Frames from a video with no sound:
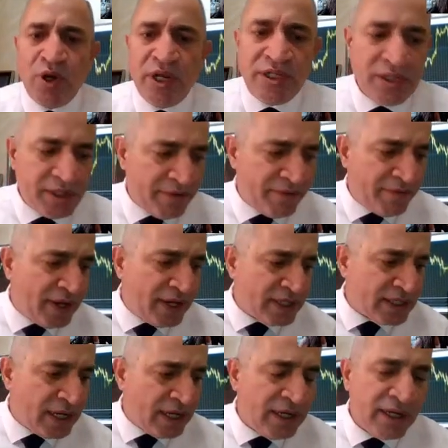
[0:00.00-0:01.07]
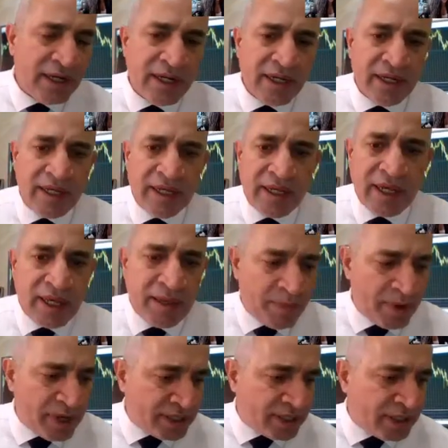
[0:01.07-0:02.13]
yes, bullish reversal
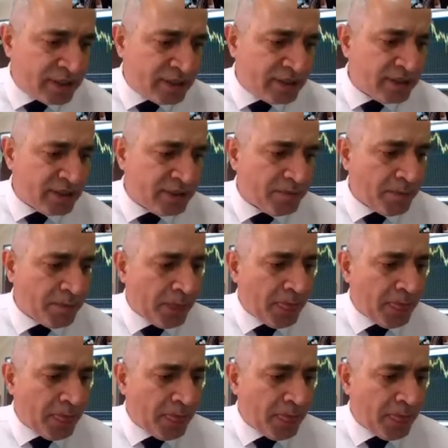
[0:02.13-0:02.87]
pattern.